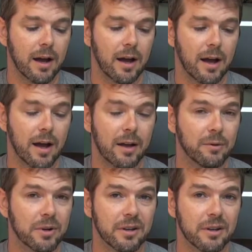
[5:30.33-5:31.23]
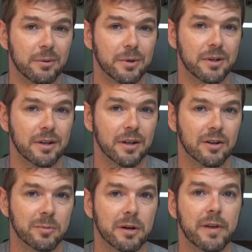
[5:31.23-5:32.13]
I really wouldn't
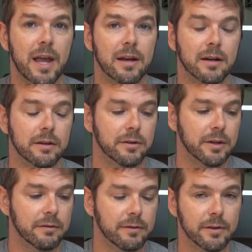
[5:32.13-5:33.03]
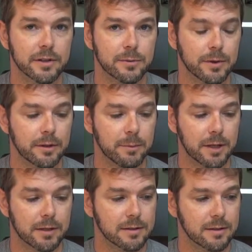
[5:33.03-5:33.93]
go above 800 for this one
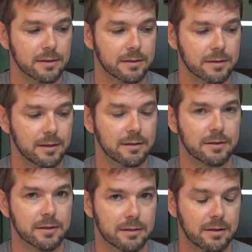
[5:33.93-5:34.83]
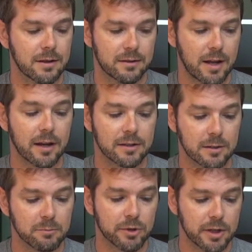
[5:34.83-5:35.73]
because it takes
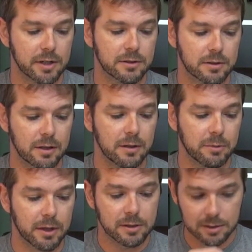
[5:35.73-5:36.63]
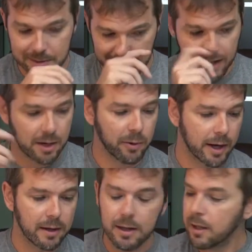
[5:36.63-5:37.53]
some pretty shitty pictures.
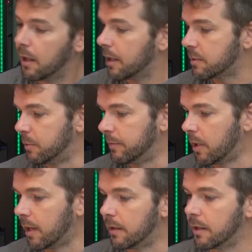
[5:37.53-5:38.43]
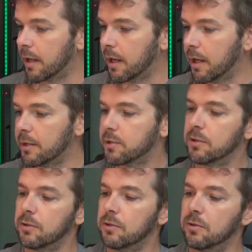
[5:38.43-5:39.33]
Anyway, let's move on
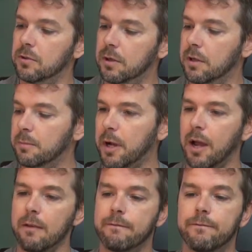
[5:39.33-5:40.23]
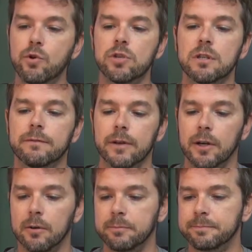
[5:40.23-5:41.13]
to my
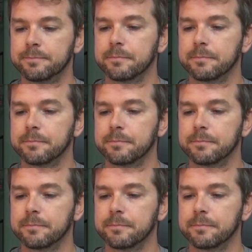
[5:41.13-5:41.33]
Fujifilm